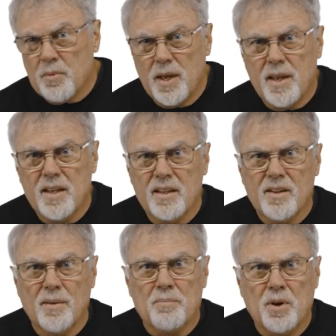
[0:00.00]
we
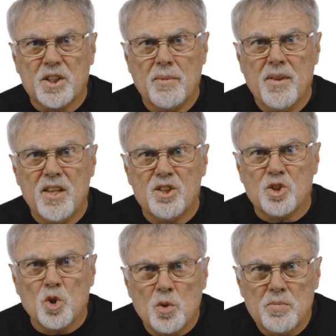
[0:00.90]
put them in these
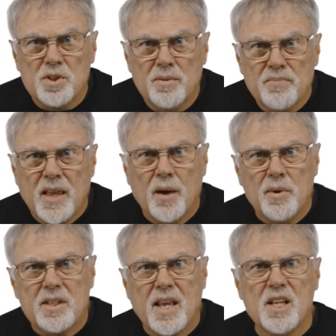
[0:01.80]
tubes and
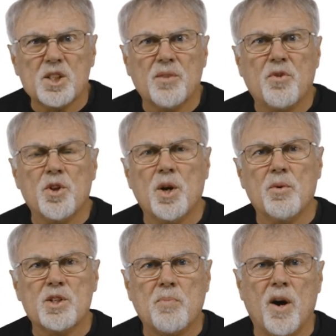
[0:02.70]
we tested for their
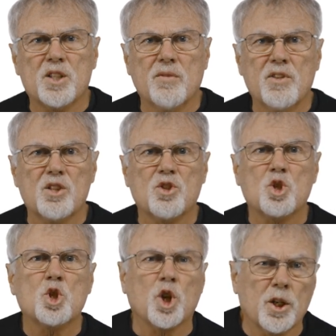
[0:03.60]
responsiveness to
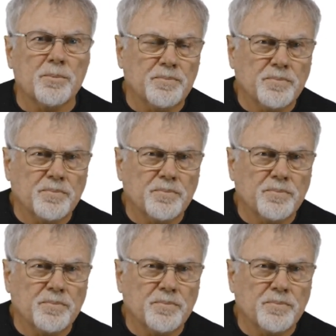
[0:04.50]
sugar.